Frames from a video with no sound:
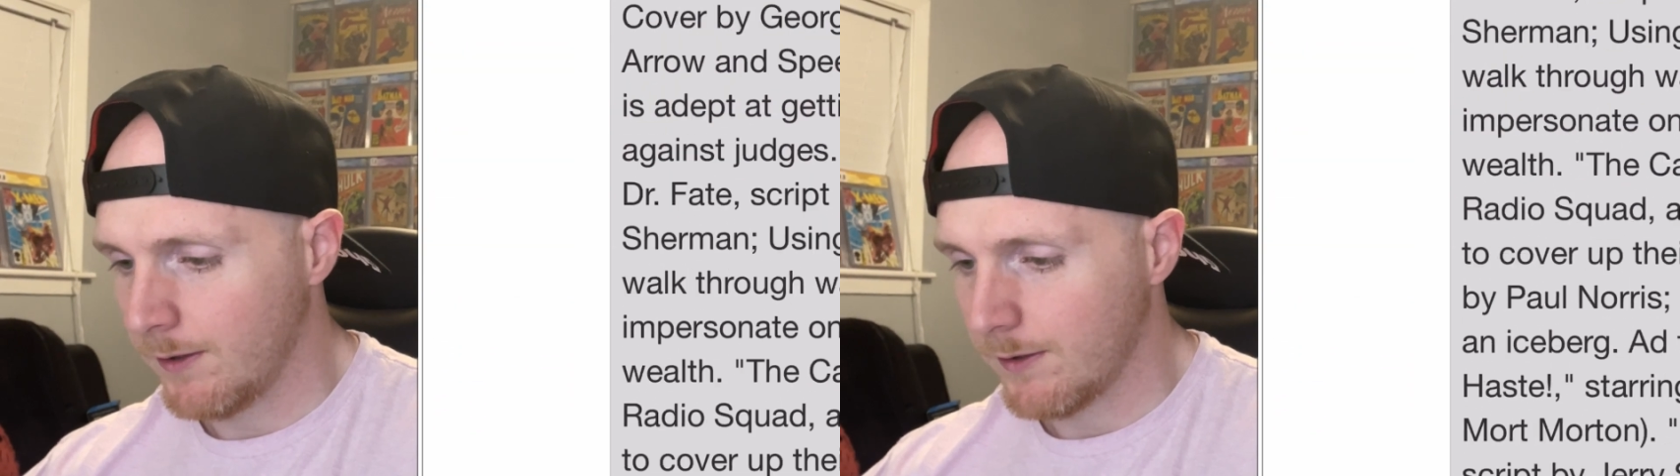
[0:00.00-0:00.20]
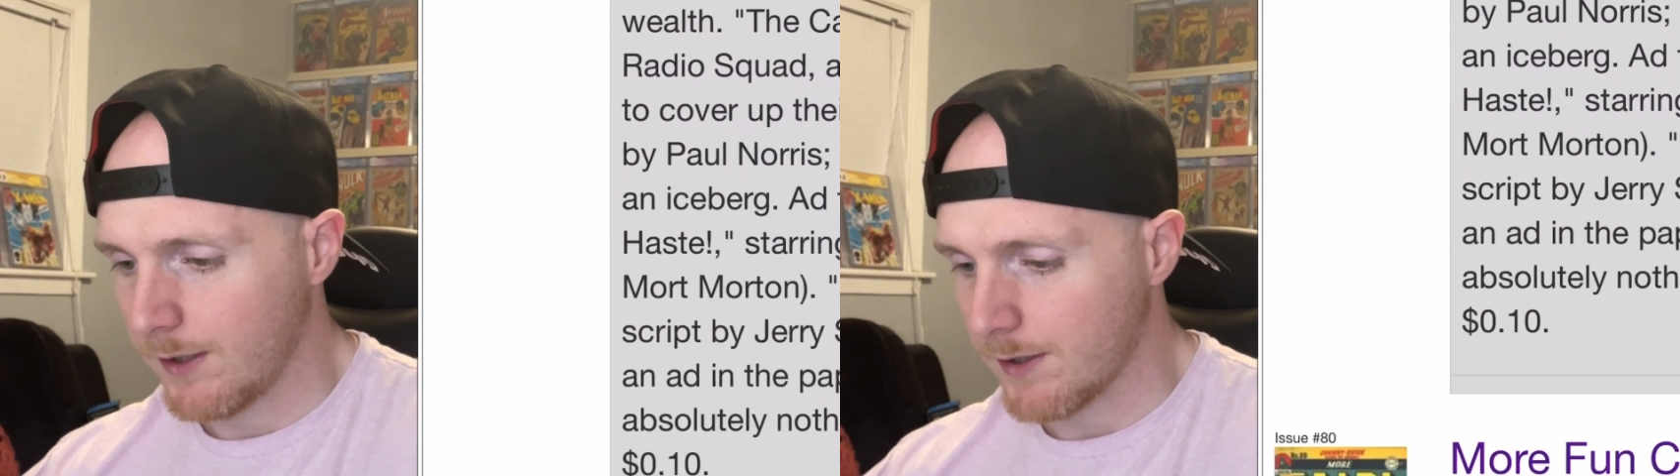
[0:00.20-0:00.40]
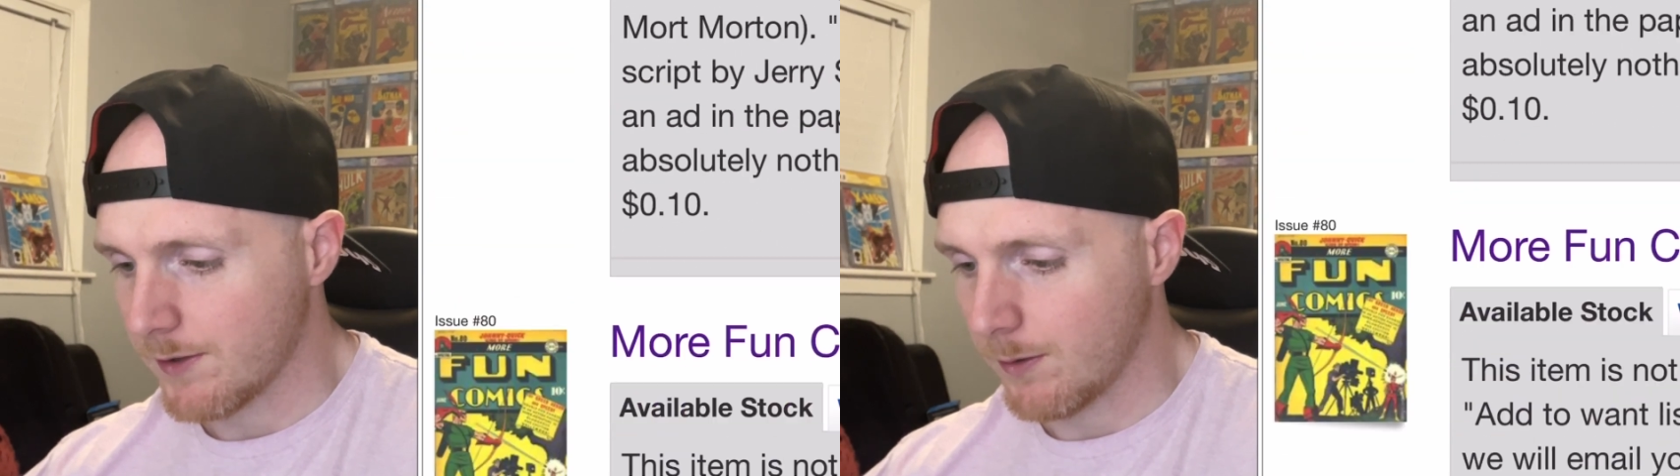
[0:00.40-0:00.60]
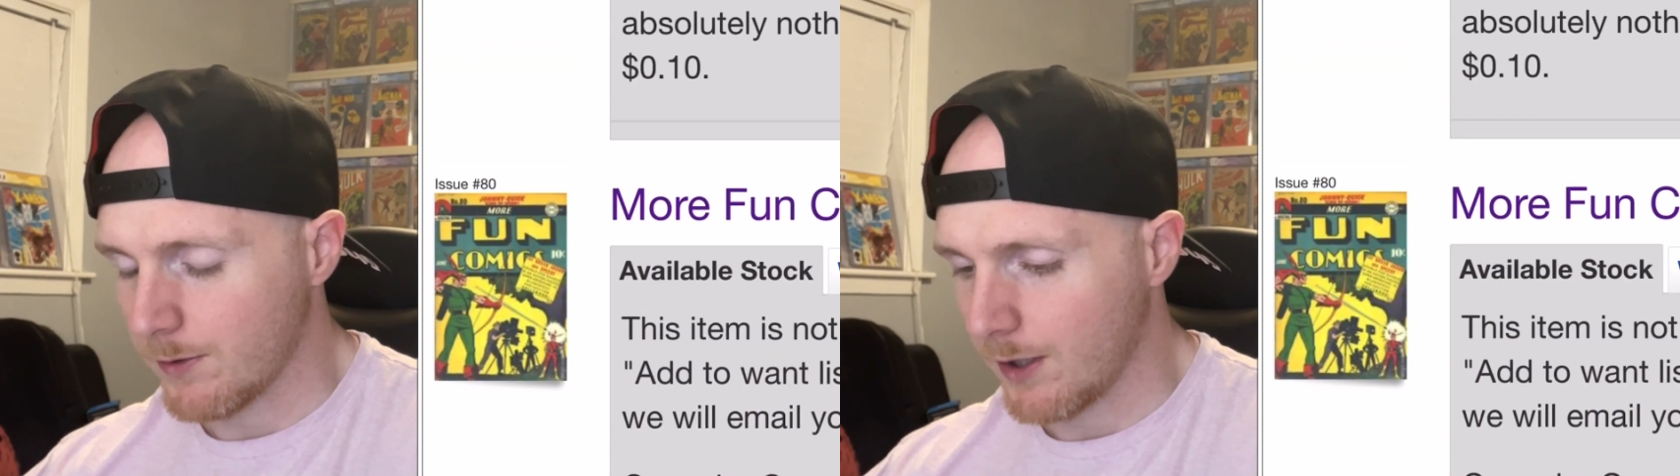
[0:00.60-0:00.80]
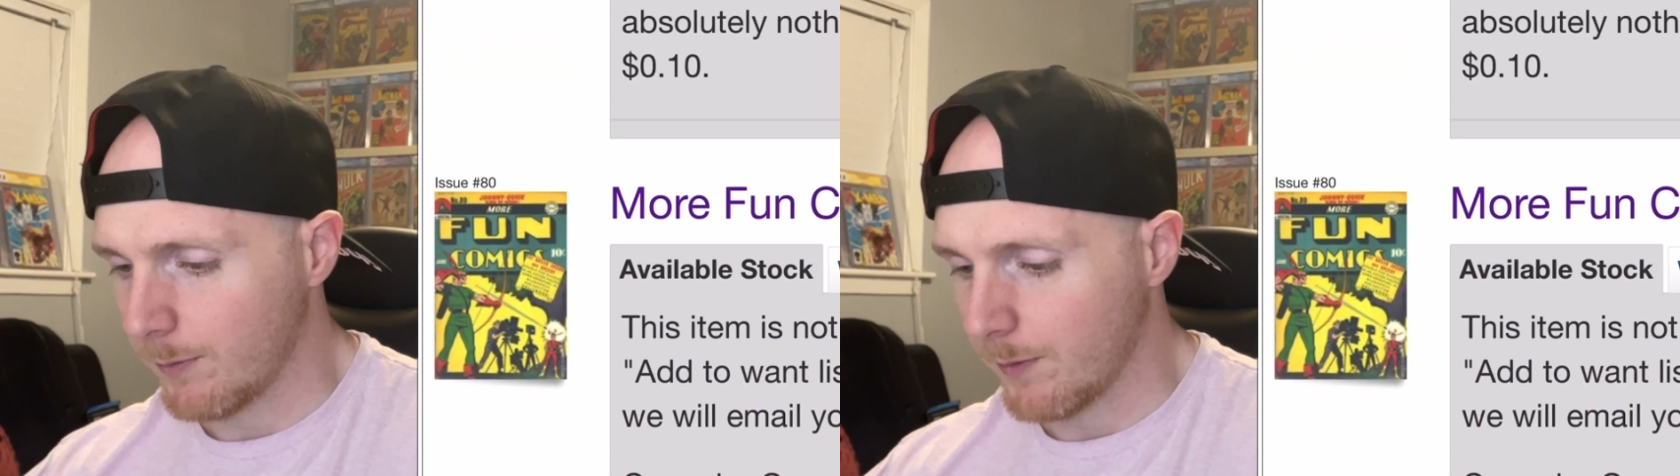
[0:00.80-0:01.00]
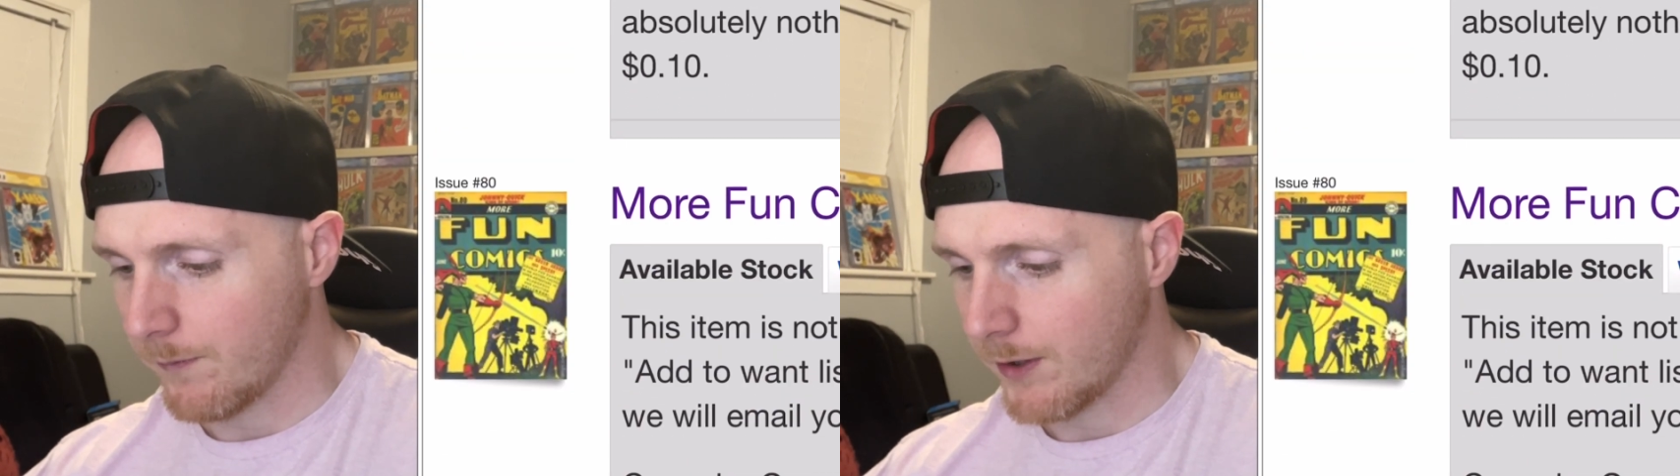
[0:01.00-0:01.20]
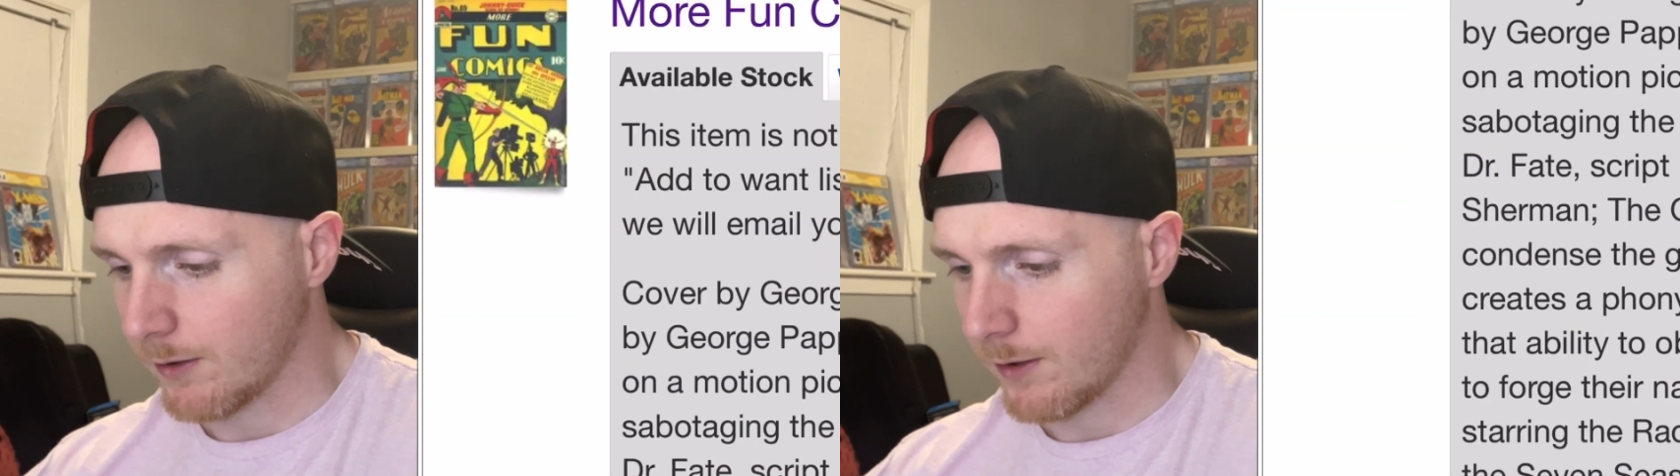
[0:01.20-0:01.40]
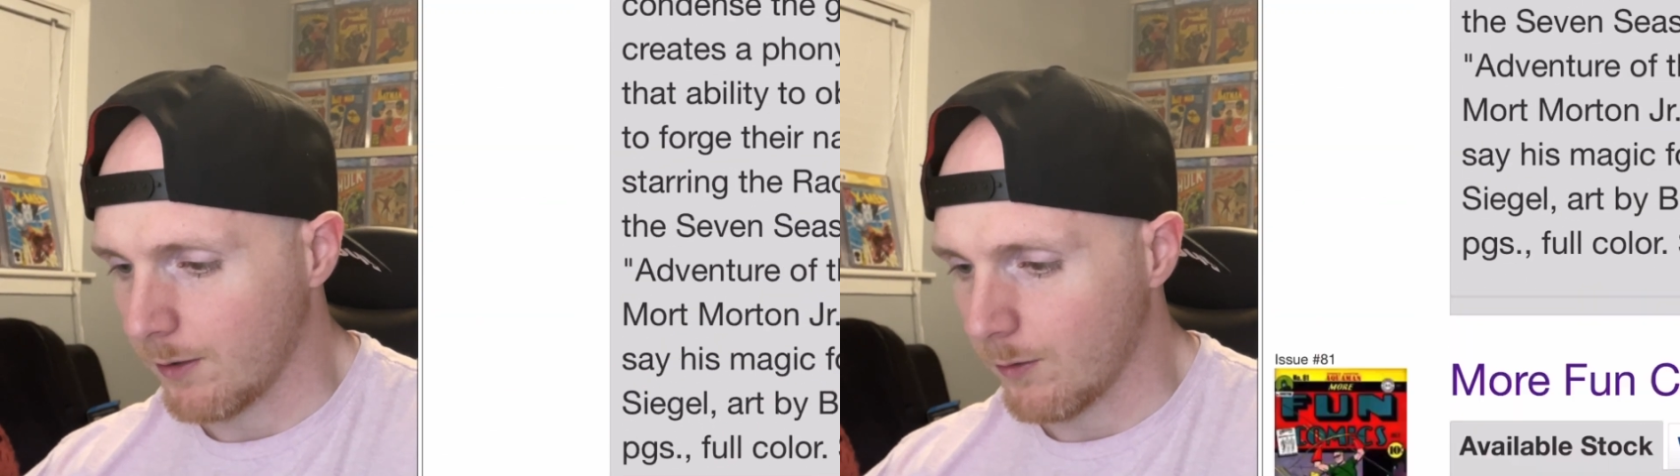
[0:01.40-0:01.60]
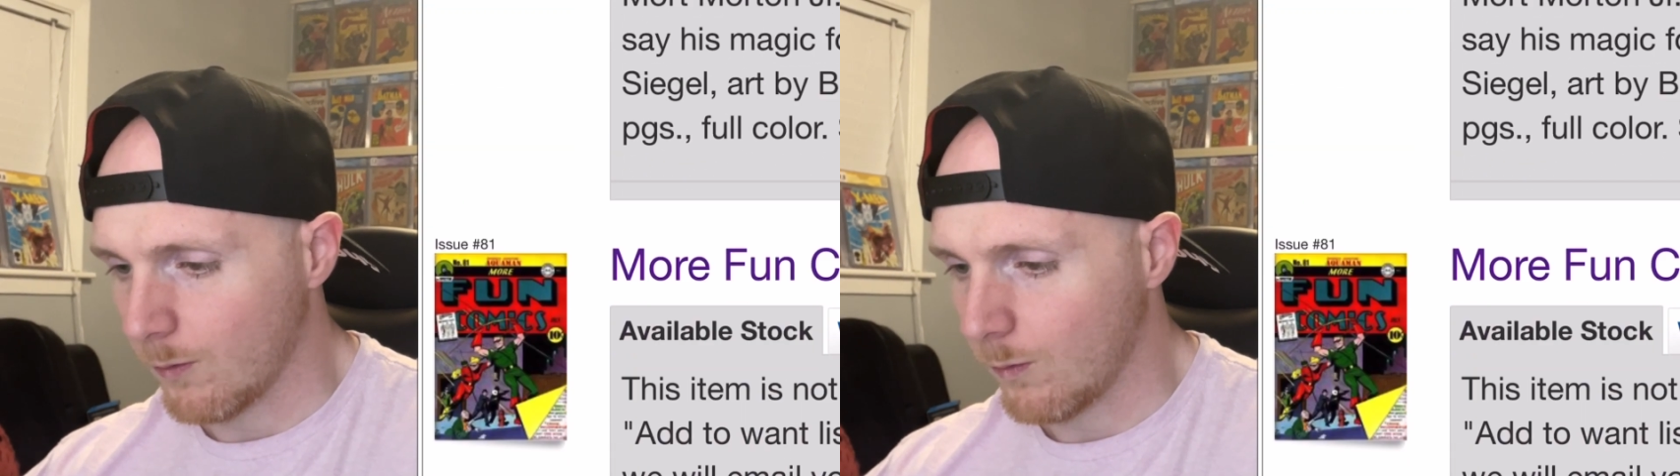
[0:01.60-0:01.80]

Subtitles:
Takes no time to figure out